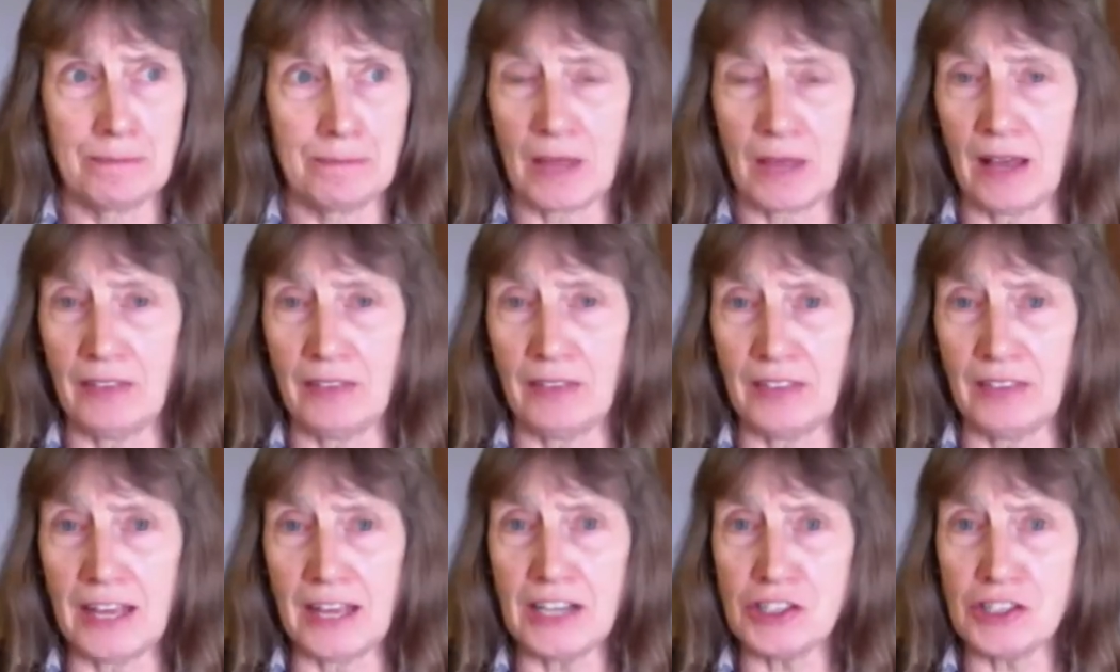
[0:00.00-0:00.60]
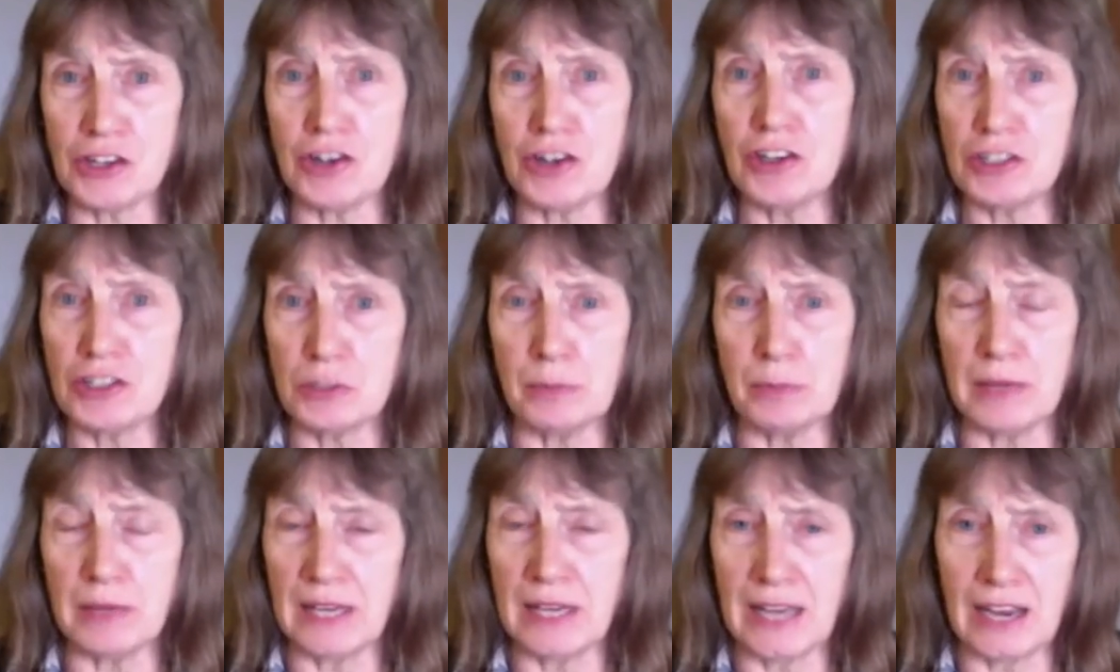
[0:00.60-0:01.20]
And they turned
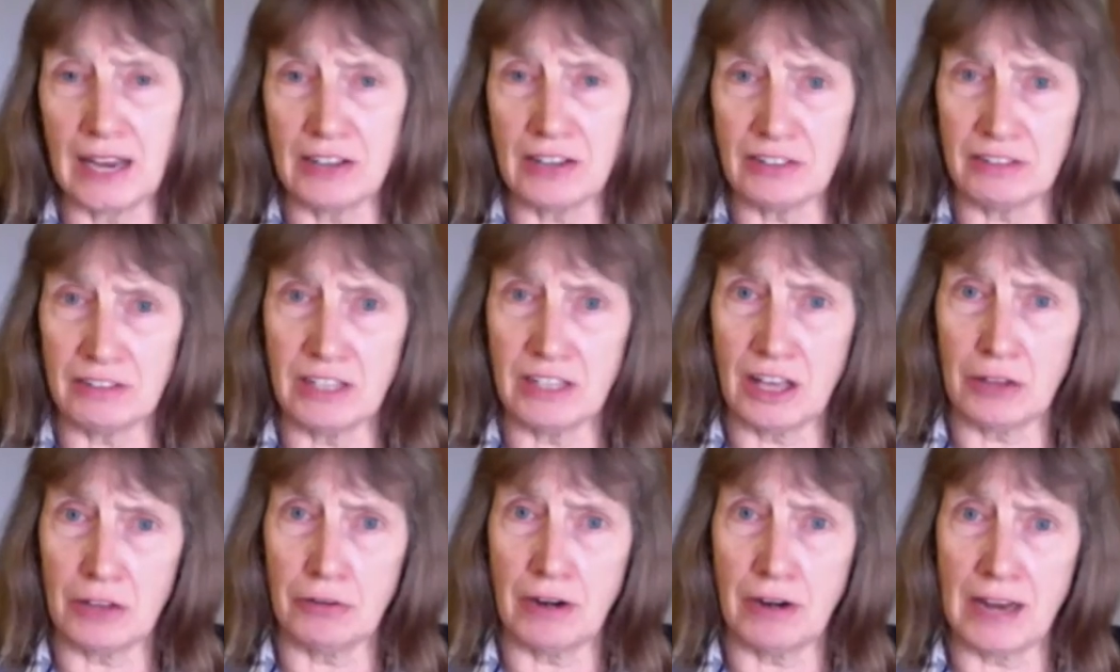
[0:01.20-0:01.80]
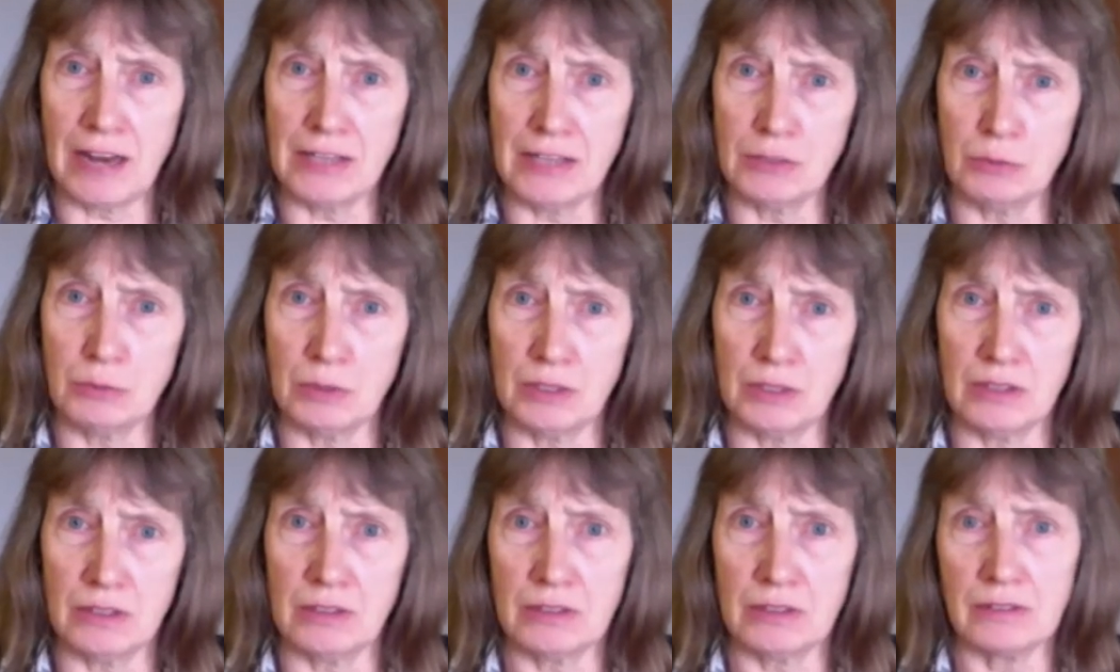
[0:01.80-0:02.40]
me out at the other end
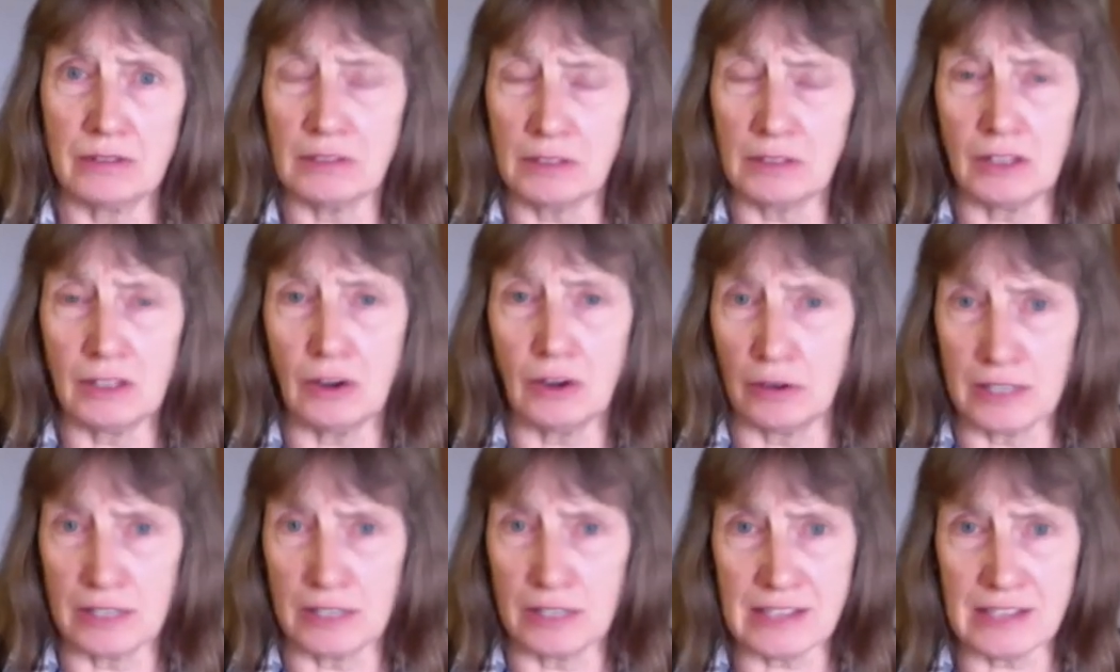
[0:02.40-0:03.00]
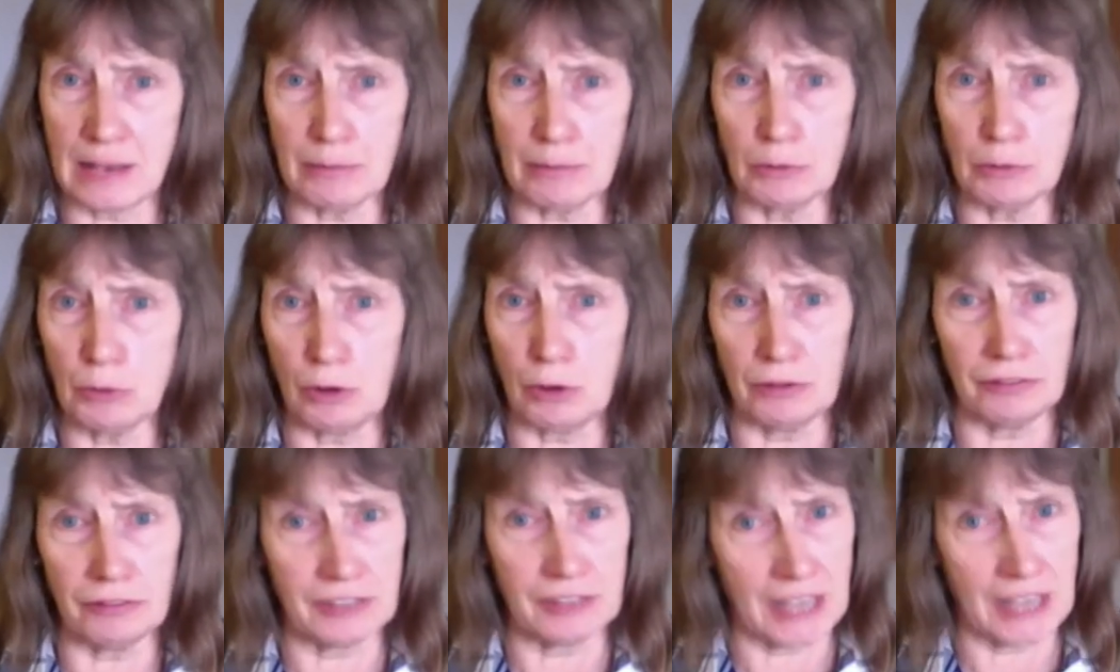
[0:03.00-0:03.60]
with, you know, exam
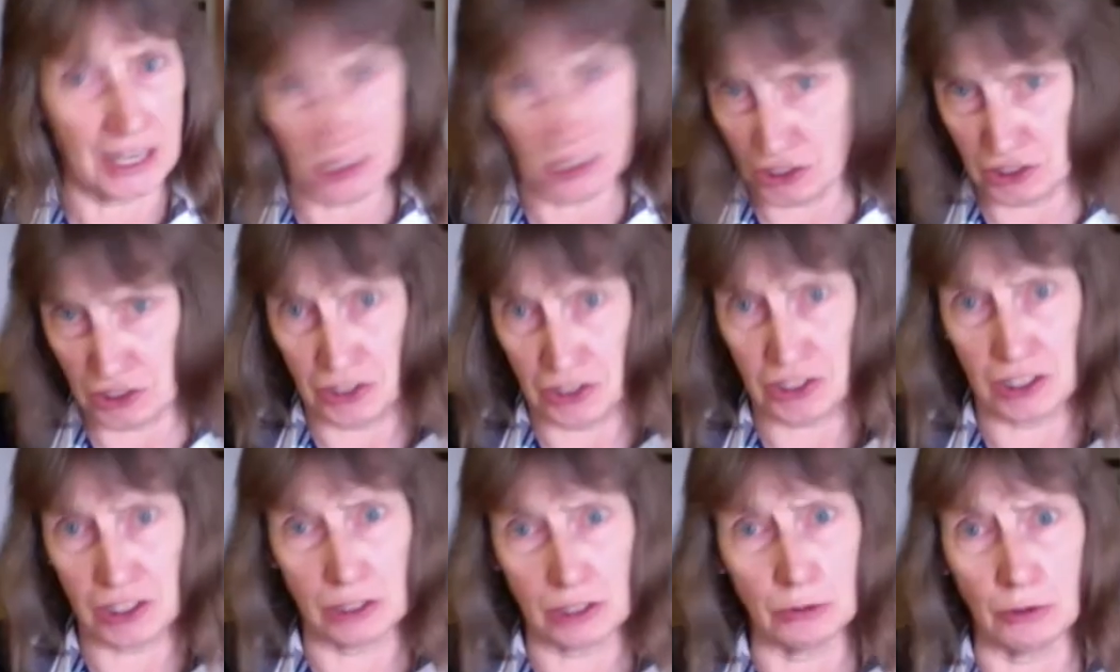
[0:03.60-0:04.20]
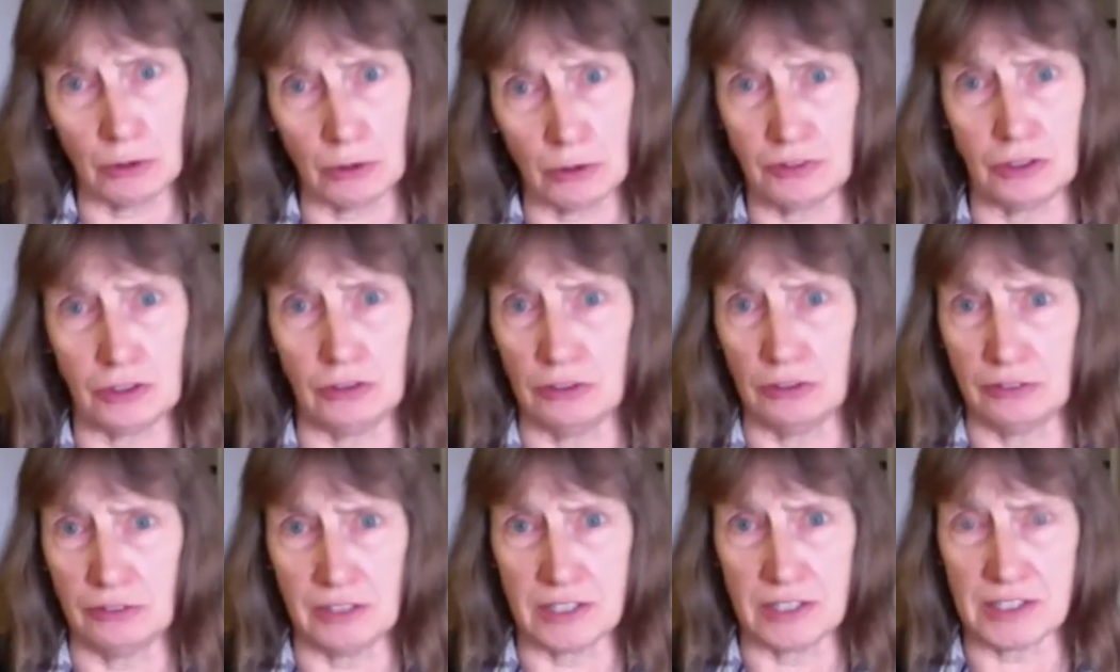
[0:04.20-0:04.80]
qualifications to go off to
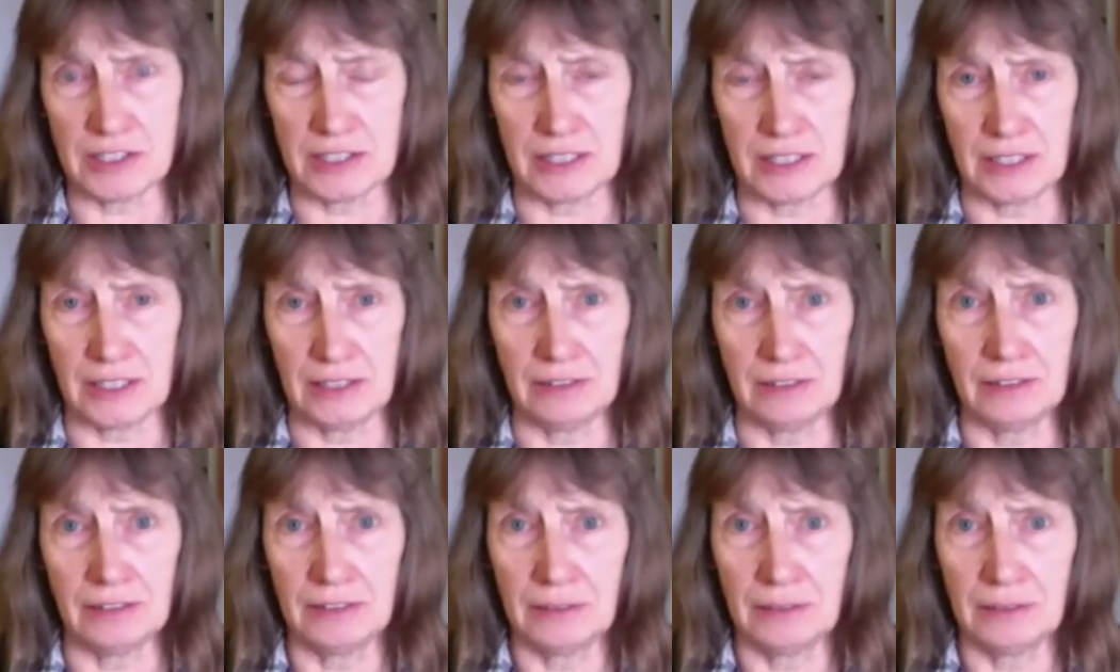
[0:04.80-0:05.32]
university.